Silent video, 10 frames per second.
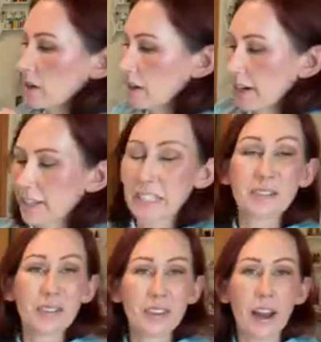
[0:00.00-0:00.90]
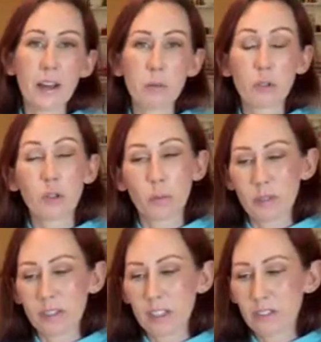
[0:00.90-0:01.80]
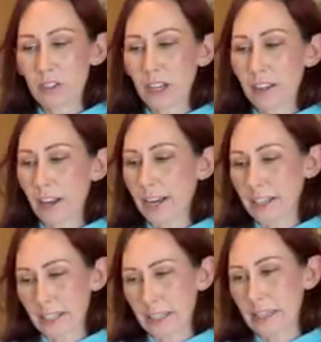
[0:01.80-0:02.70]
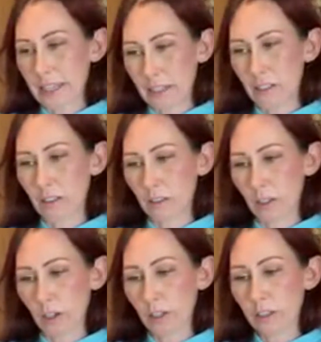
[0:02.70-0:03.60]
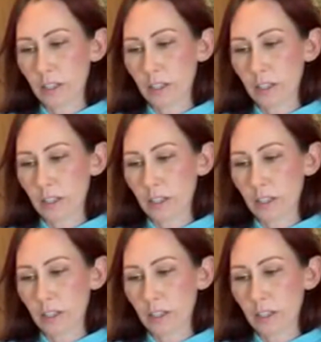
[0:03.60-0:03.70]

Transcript: and I was so busy yesterday that I didn't think to look